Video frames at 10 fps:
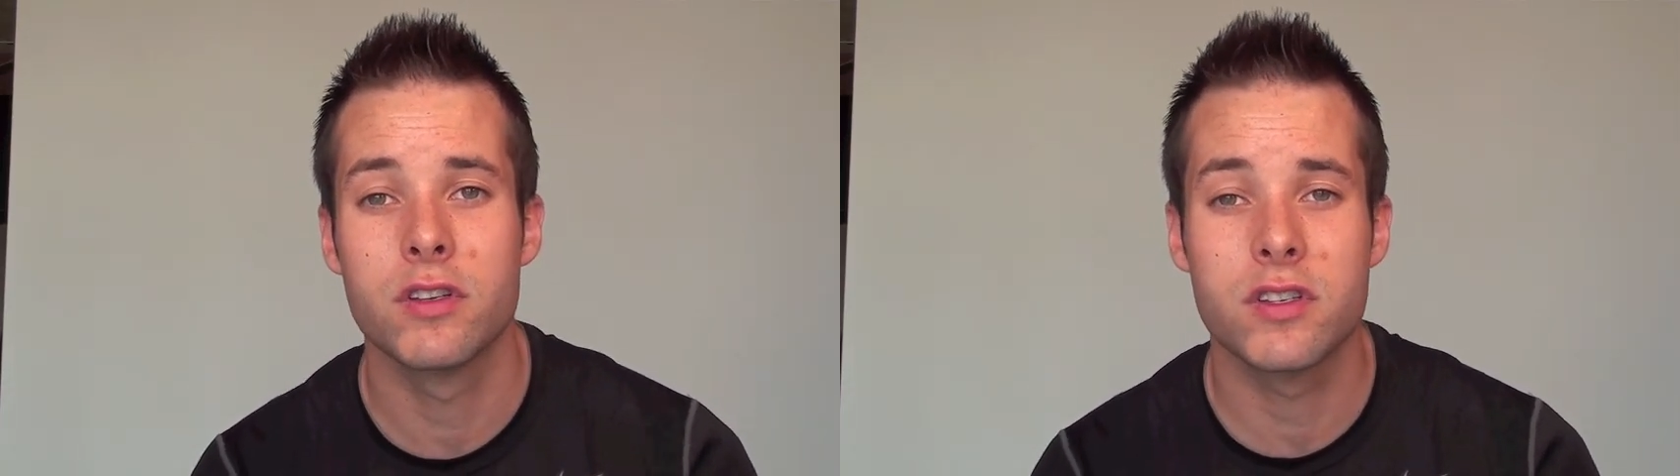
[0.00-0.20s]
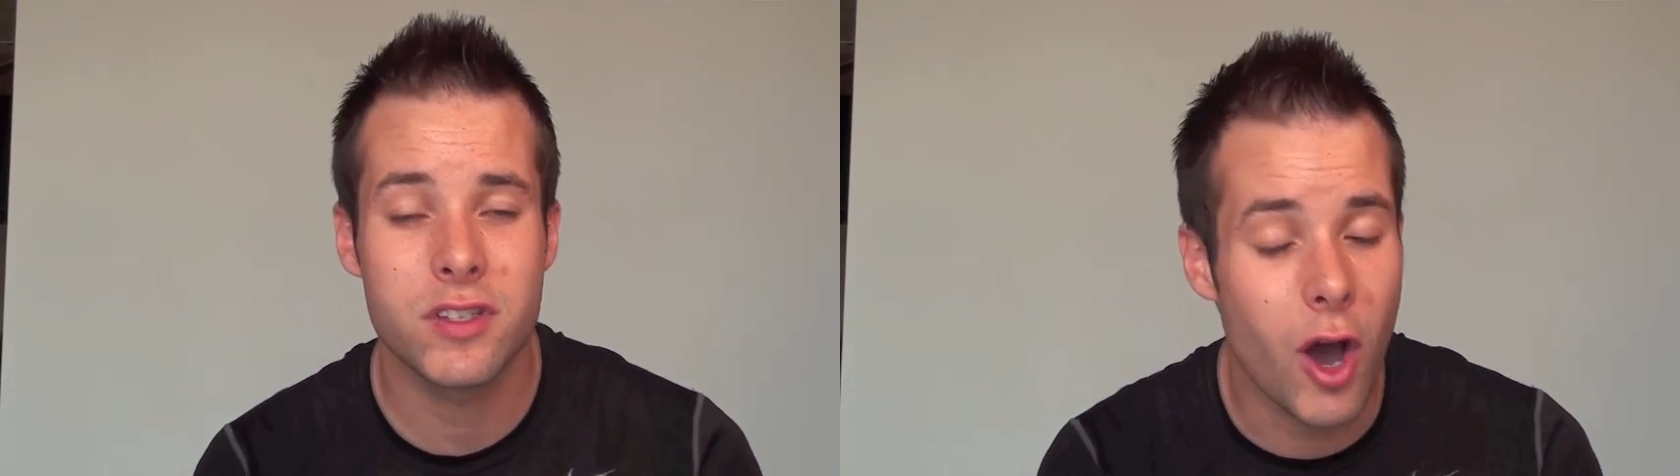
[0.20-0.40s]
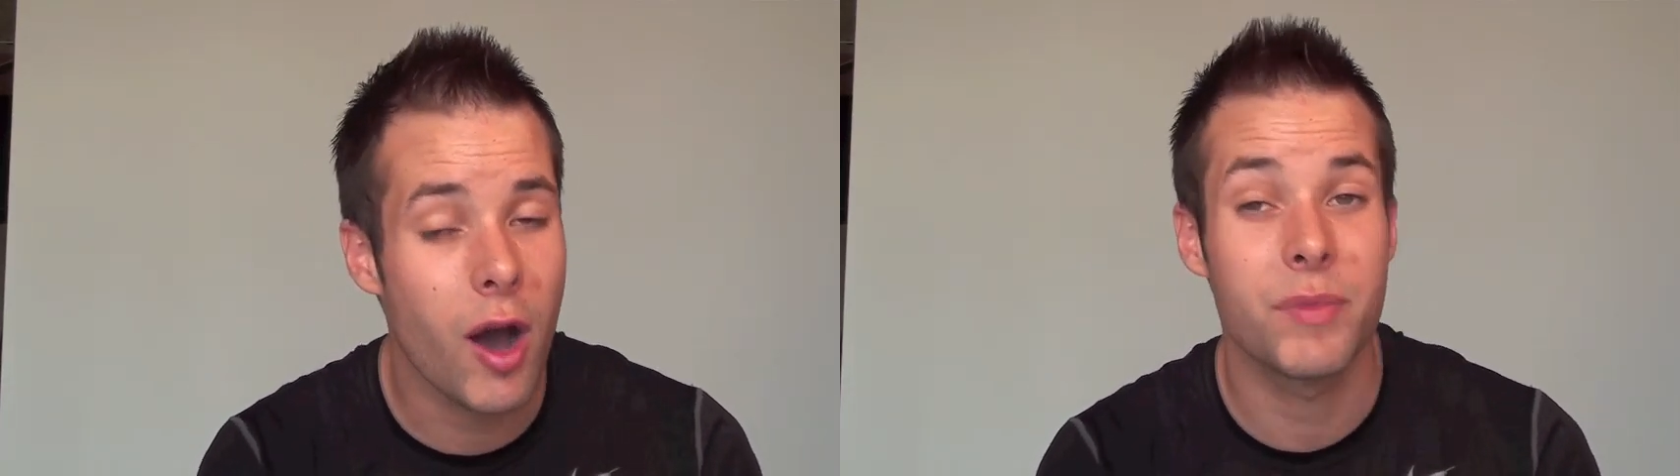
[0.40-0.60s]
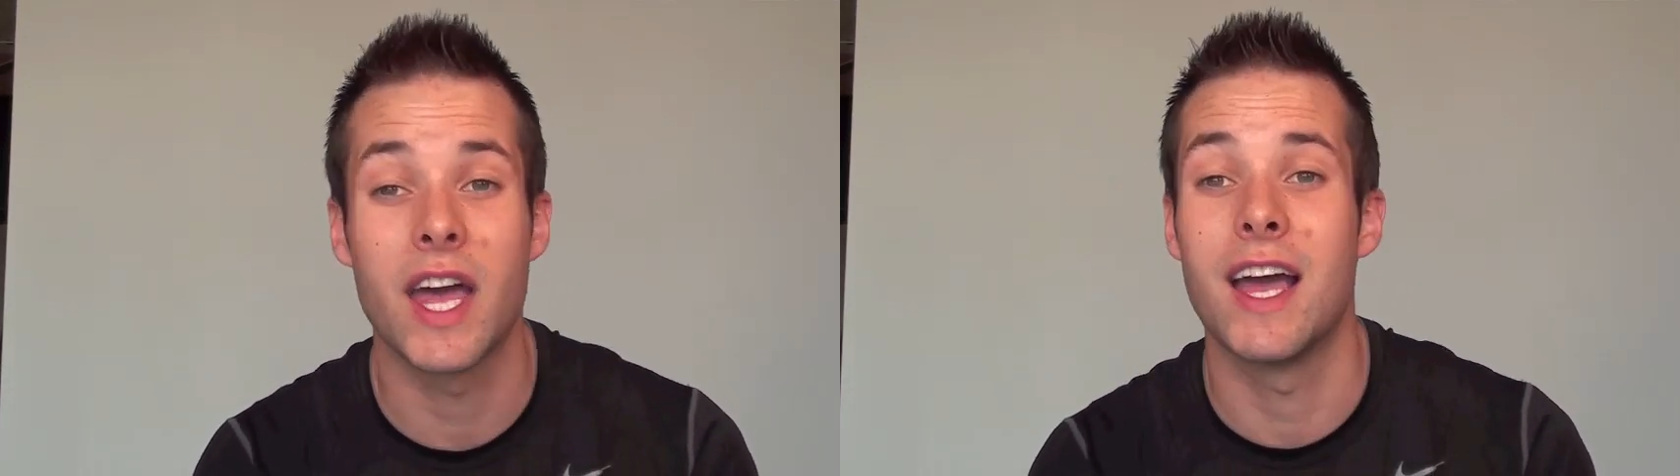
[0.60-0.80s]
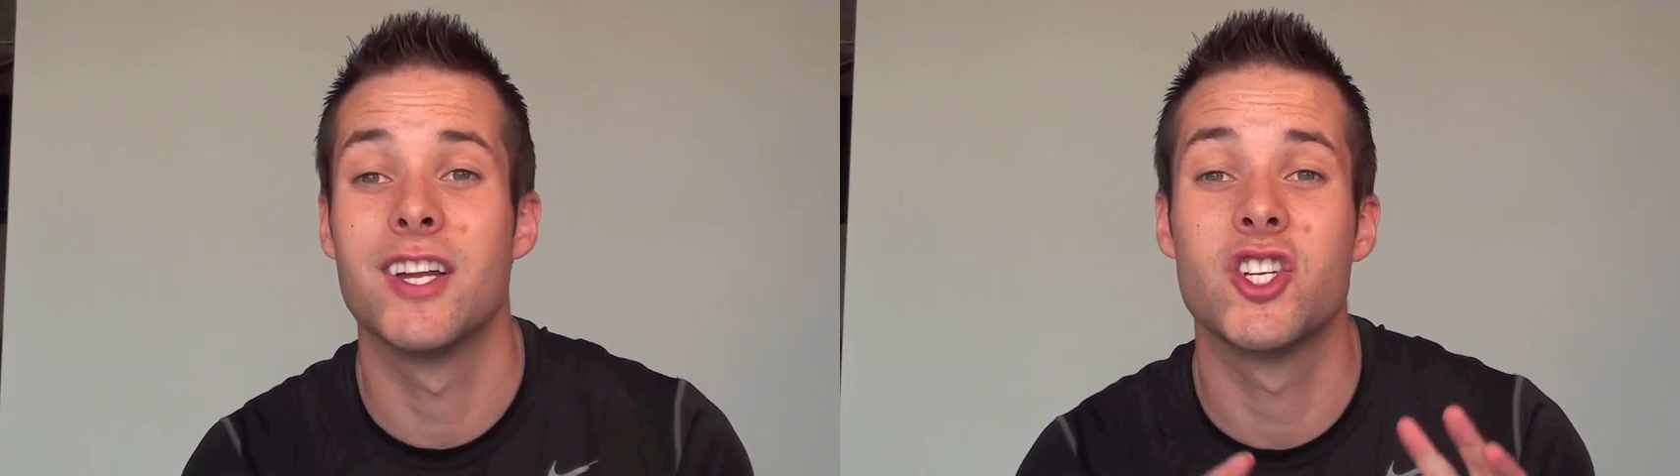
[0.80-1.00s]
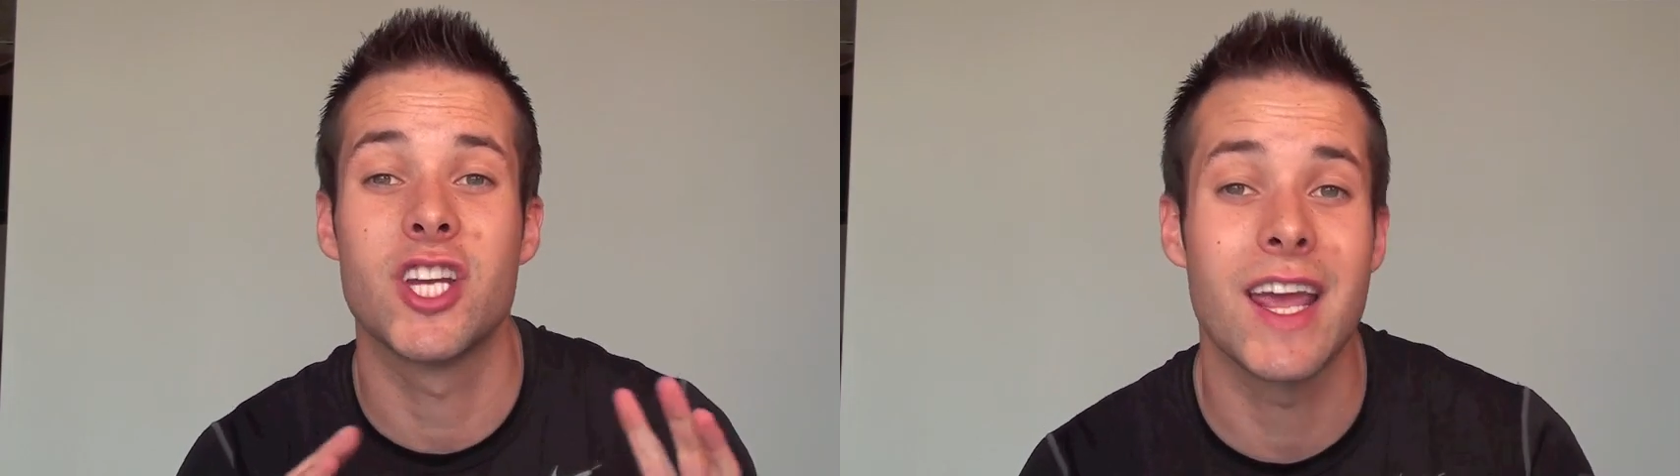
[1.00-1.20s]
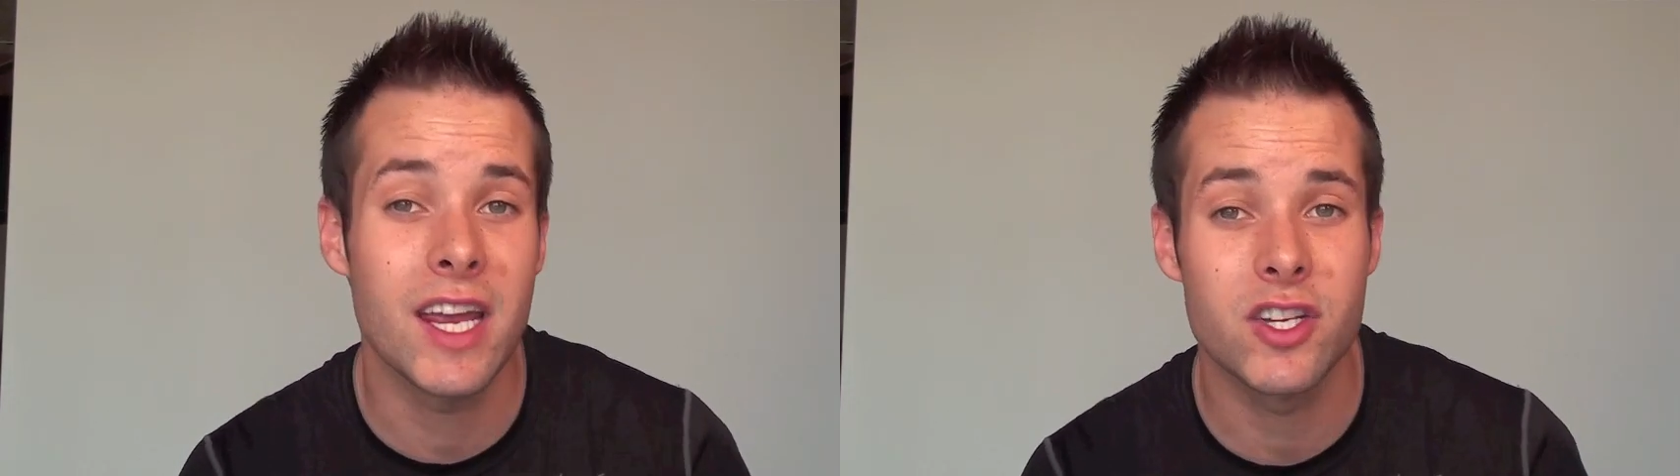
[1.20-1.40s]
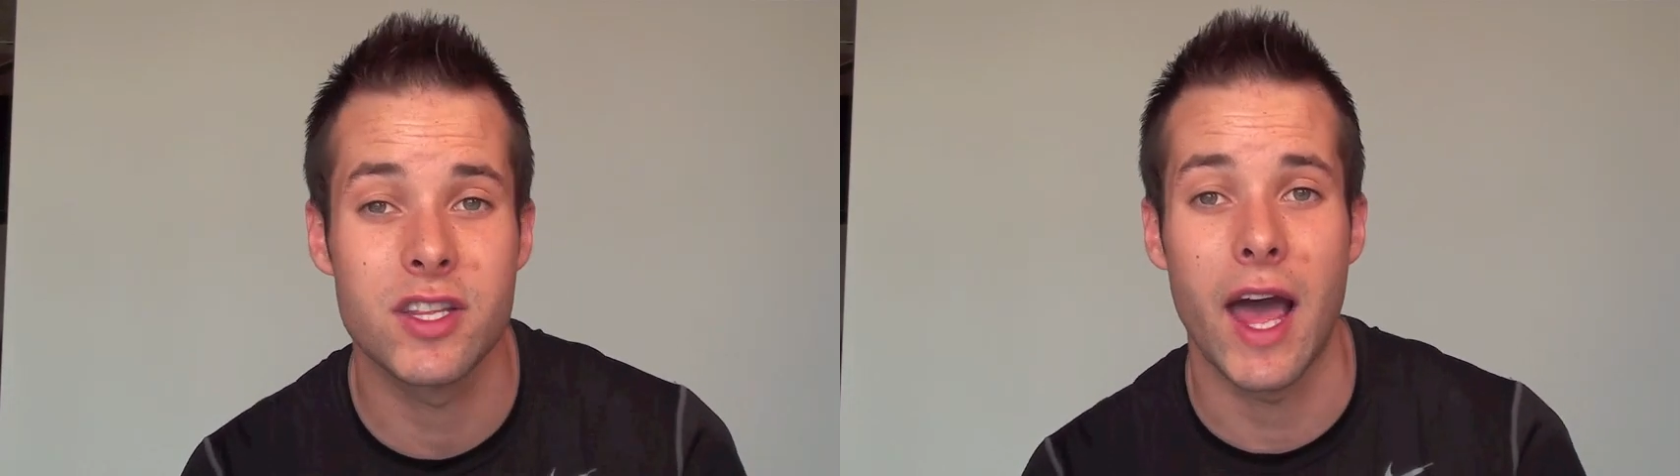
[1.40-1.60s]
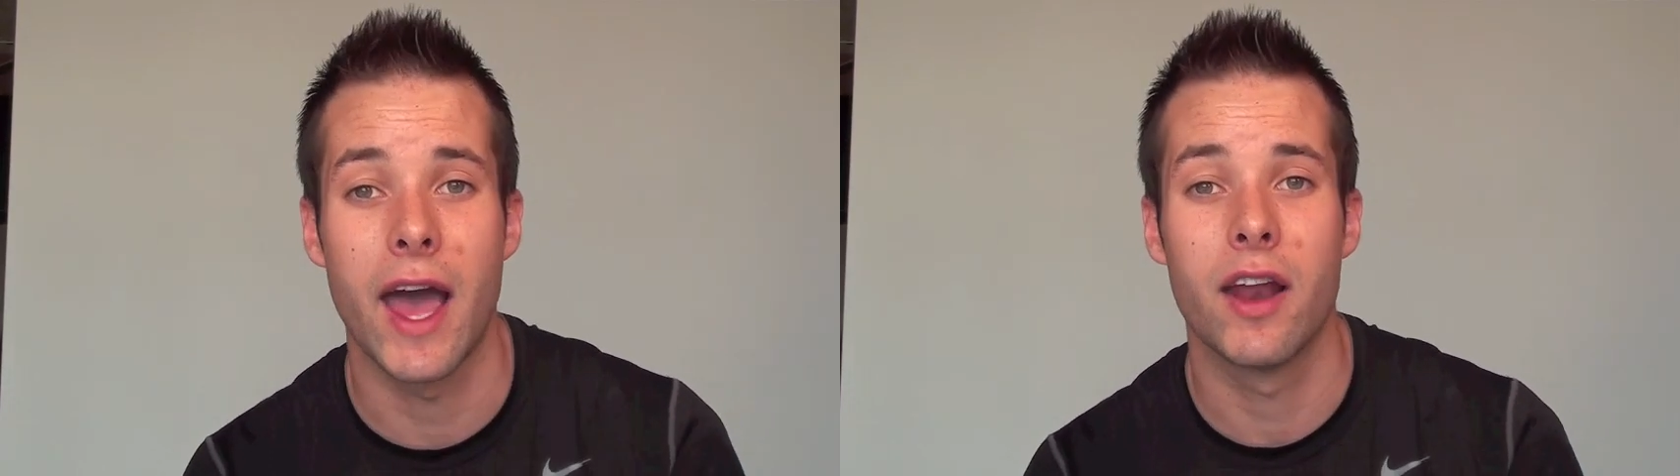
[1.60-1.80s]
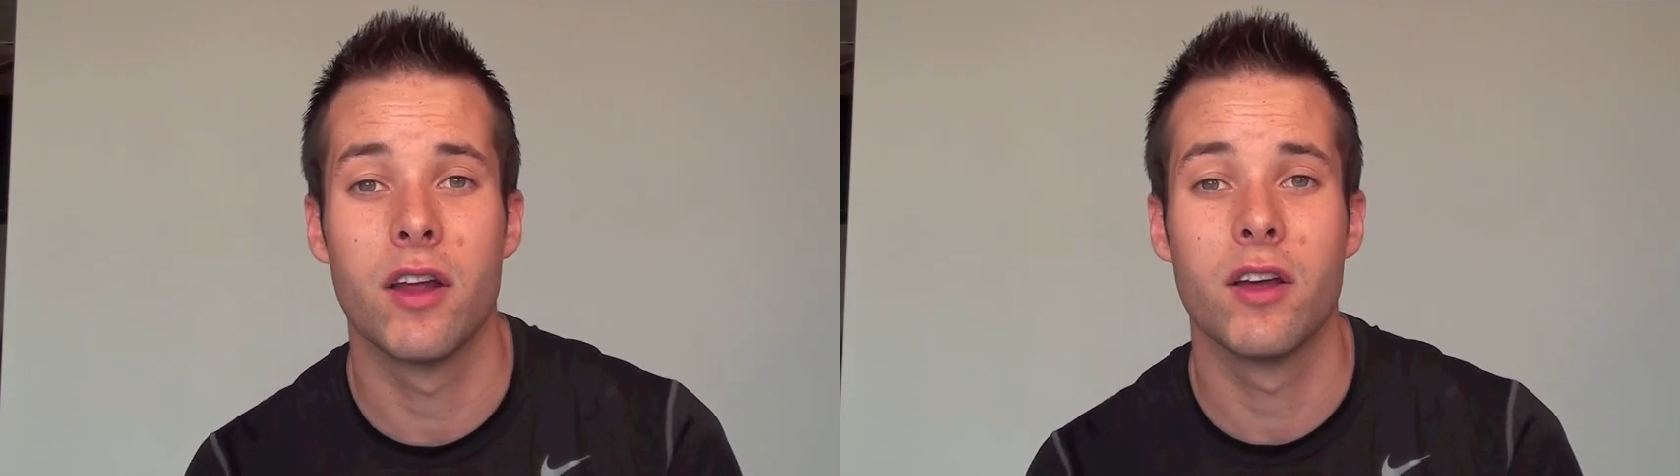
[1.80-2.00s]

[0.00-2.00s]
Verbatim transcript: stop that, change that.